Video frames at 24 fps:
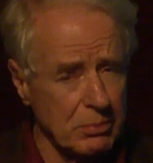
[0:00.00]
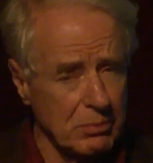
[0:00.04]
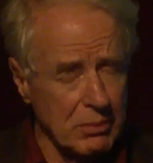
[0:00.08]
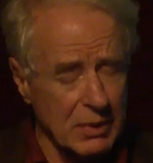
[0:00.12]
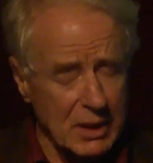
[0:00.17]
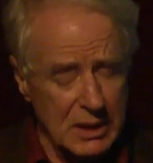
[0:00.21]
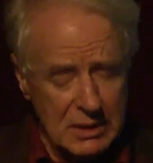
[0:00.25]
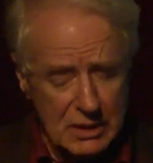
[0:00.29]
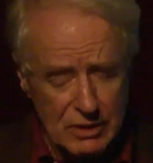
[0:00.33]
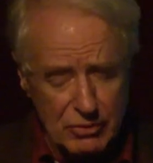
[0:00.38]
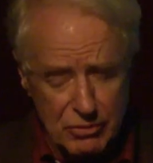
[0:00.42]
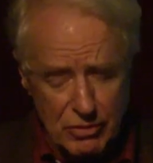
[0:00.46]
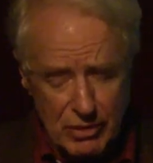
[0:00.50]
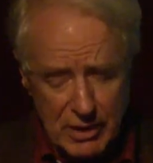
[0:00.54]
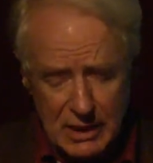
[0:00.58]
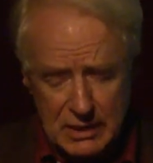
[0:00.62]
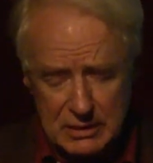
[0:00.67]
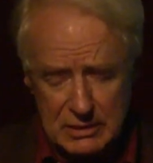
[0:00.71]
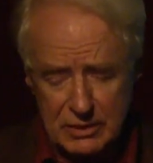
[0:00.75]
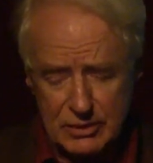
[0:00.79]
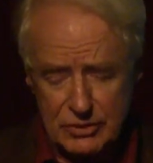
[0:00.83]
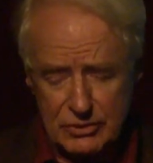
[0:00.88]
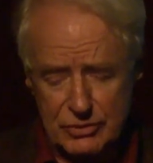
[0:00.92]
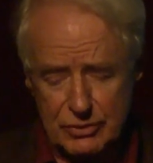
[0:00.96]
many
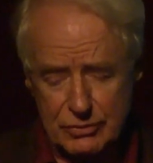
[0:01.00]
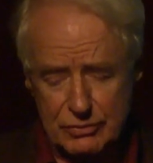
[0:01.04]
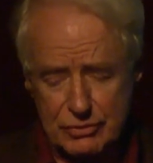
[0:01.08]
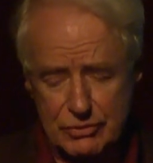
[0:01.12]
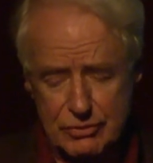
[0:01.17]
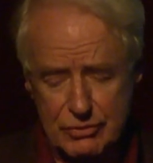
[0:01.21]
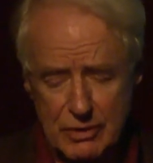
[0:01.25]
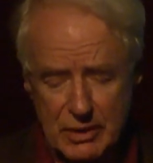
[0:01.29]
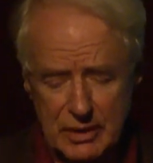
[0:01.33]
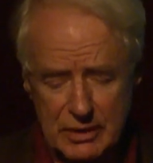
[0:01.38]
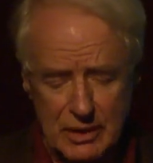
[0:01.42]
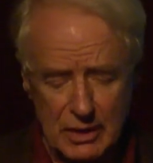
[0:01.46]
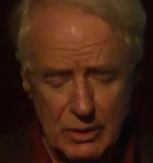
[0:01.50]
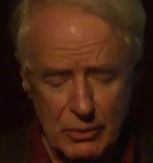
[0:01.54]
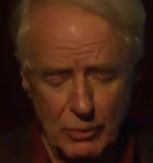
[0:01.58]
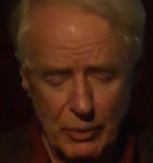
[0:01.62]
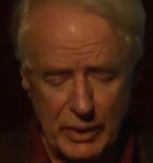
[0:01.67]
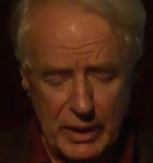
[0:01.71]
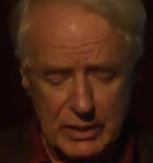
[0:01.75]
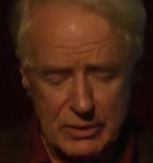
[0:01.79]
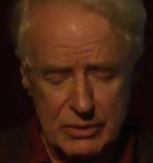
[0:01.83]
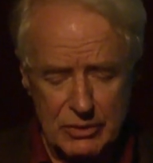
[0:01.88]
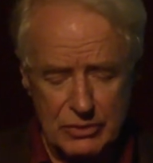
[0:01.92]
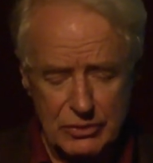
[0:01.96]
rallies of striking
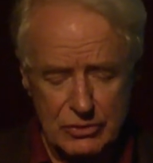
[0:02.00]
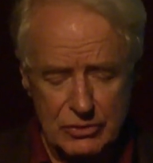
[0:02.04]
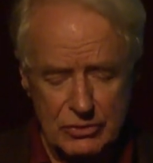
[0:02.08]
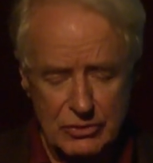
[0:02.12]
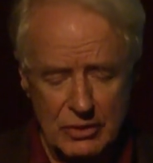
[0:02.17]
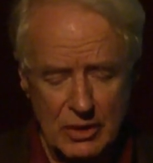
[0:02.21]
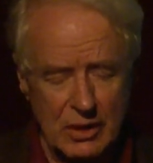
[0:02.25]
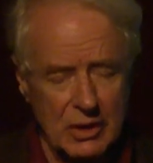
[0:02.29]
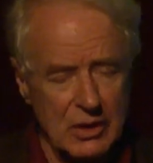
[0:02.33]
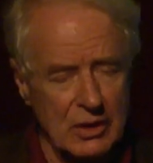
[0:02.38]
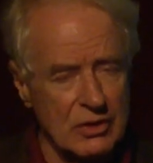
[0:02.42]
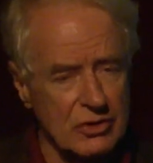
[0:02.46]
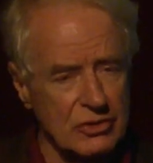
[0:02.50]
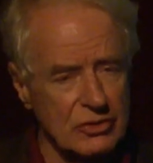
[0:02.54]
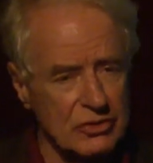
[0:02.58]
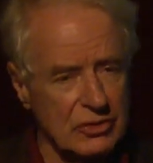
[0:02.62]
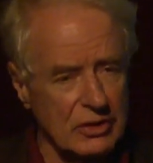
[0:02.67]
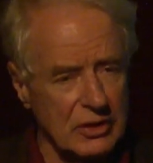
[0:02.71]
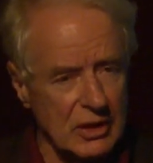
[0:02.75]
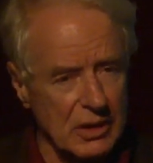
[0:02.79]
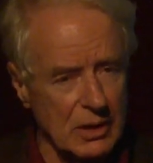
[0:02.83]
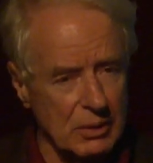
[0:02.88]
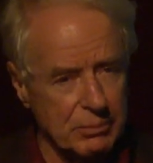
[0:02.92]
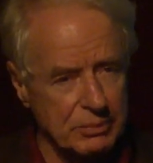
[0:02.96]
waiters.
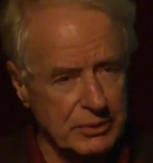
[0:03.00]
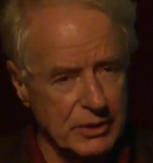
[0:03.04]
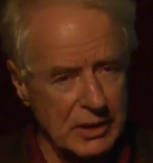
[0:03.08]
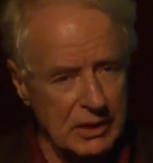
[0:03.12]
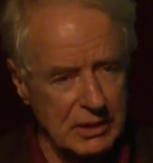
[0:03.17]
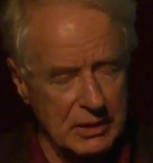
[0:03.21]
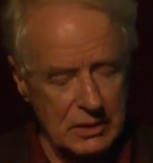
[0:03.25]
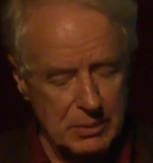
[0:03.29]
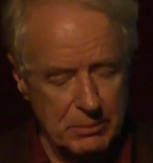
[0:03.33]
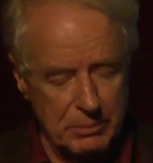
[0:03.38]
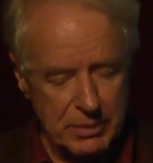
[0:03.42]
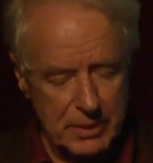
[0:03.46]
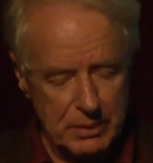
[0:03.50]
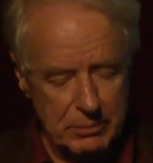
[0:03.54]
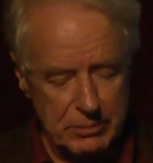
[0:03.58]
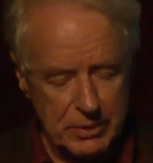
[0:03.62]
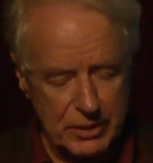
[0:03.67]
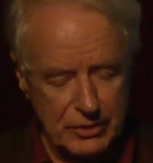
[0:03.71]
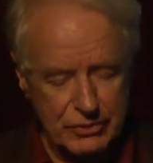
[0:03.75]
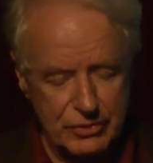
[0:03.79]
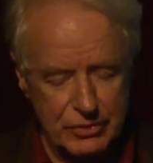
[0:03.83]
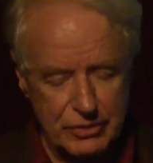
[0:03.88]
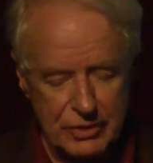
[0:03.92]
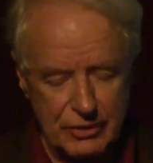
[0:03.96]
She helped handle
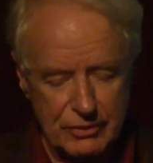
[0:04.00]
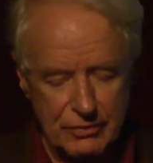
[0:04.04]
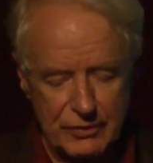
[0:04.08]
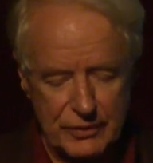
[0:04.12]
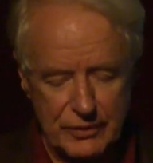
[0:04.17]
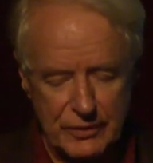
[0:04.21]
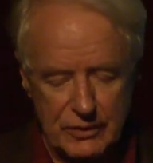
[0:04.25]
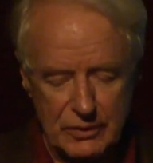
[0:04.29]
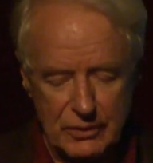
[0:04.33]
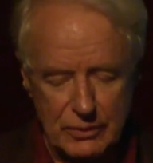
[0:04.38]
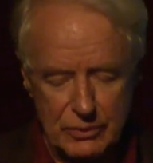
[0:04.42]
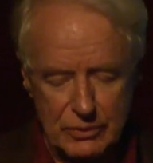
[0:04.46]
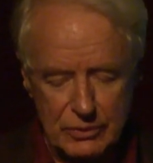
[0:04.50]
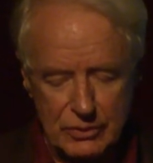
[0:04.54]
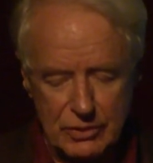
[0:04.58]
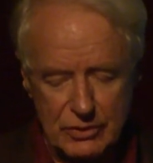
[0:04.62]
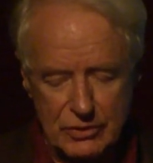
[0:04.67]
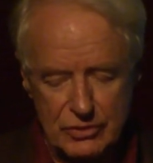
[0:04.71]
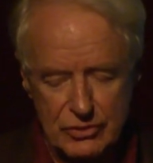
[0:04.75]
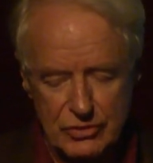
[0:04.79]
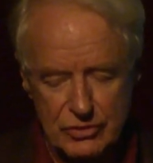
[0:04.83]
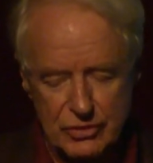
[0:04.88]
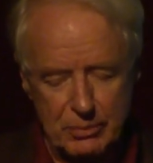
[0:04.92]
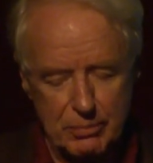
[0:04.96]
publicity for the
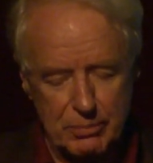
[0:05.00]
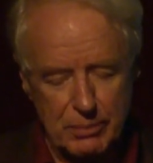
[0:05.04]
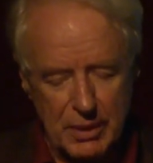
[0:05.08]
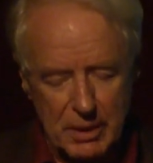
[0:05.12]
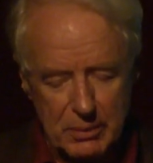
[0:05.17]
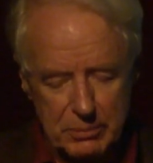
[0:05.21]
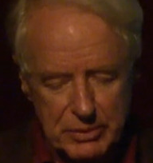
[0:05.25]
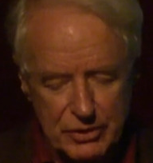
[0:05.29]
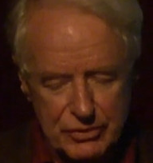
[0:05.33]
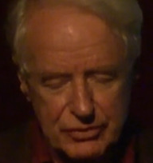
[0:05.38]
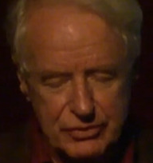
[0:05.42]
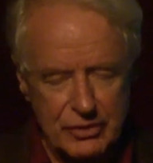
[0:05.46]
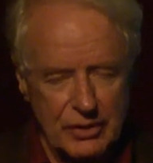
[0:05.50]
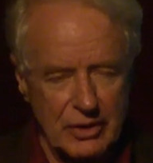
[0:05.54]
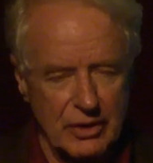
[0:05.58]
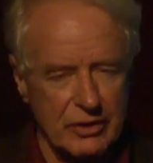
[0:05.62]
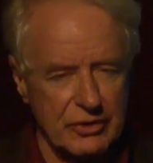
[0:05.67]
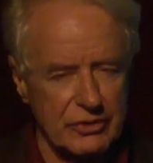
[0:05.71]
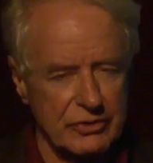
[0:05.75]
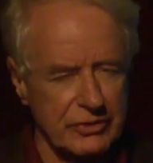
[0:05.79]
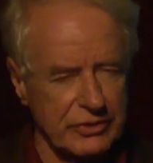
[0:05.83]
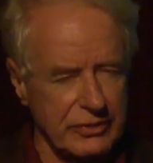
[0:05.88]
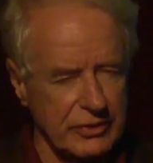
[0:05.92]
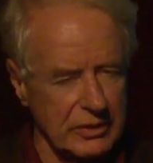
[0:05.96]
union. She
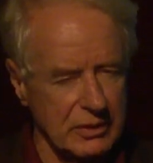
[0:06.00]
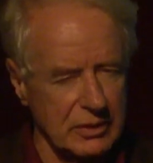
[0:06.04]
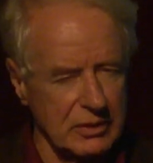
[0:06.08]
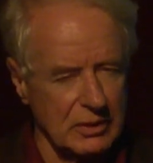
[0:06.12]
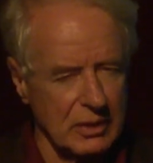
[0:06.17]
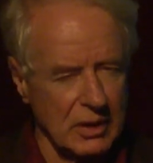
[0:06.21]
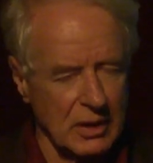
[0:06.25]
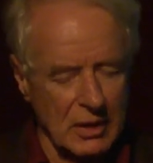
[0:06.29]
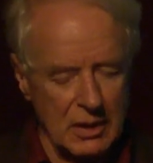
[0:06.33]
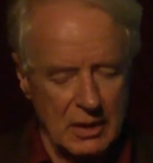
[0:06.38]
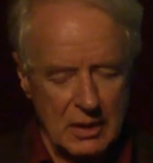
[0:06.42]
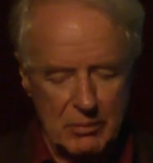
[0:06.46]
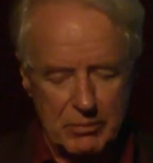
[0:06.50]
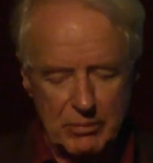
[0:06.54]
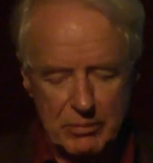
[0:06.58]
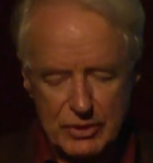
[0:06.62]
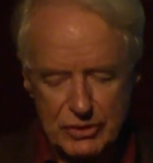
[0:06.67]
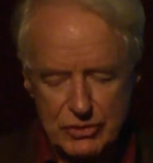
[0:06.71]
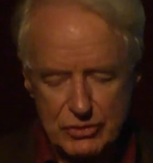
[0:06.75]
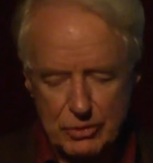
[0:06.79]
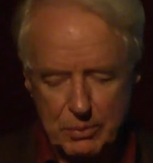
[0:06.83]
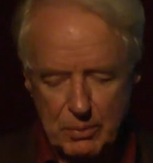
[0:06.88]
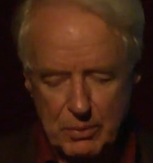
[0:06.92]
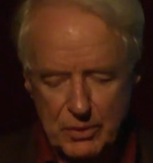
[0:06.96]
publicized the
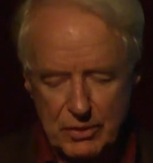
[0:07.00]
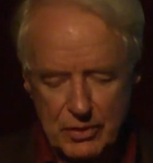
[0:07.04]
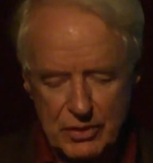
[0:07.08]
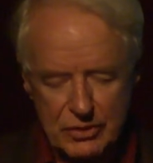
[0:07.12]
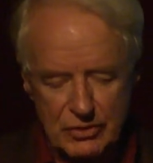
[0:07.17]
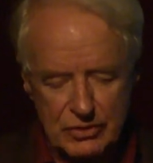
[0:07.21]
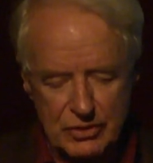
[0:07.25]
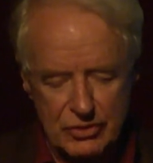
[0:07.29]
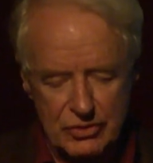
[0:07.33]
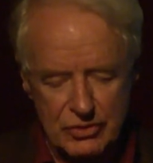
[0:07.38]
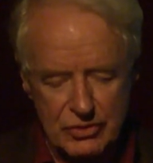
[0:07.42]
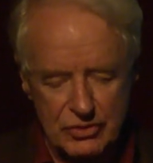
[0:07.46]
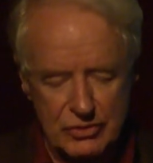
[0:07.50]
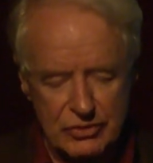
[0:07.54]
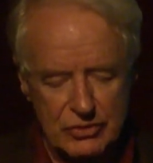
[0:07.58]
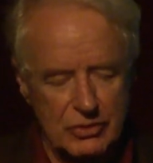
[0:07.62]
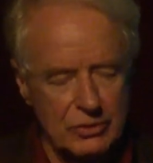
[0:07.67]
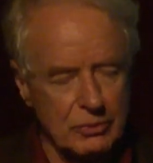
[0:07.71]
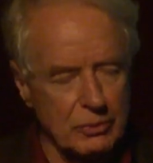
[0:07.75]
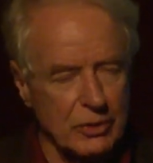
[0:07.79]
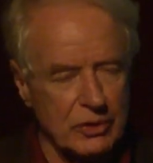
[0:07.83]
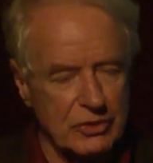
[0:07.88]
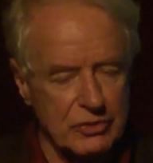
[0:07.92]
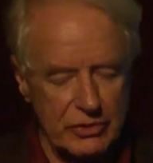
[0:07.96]
miserable conditions
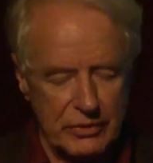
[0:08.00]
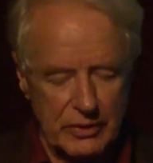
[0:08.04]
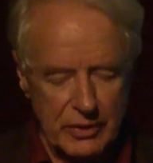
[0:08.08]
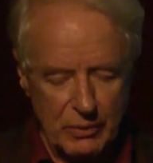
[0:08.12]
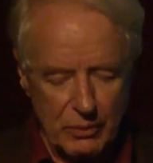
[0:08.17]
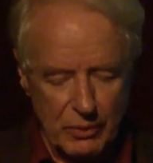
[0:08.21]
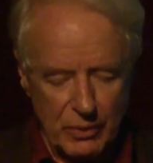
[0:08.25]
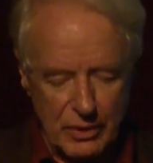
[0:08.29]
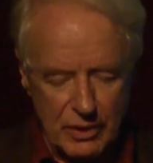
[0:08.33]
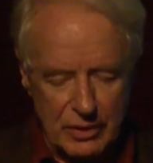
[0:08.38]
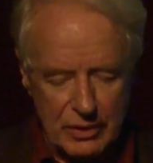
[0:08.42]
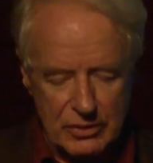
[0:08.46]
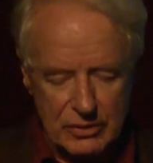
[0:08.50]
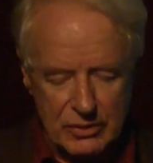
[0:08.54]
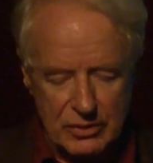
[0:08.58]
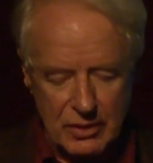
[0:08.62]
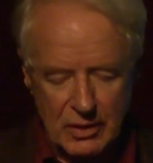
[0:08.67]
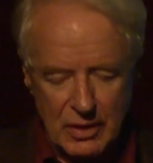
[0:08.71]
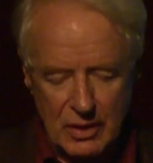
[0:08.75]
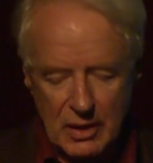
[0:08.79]
in which they worked.